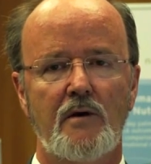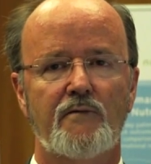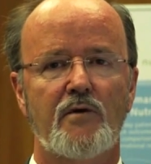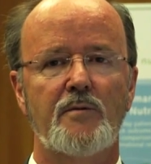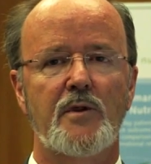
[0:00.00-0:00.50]

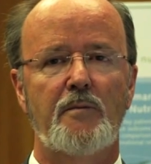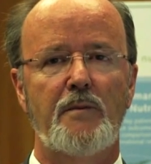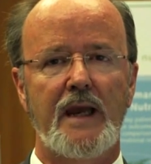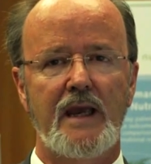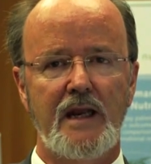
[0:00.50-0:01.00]
from the
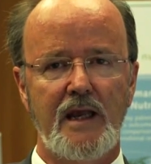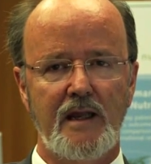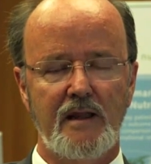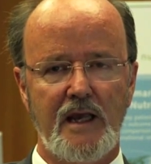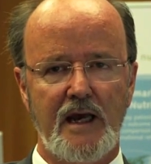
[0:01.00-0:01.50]
beginning
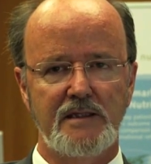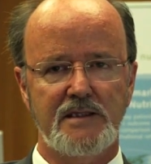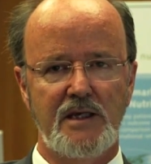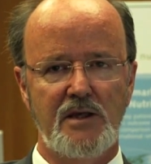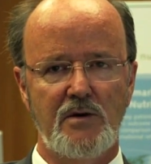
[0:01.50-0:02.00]
in the
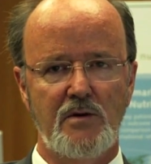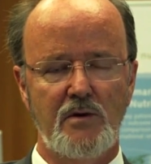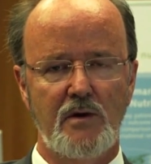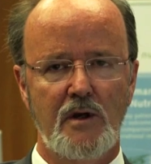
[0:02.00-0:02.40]
ICU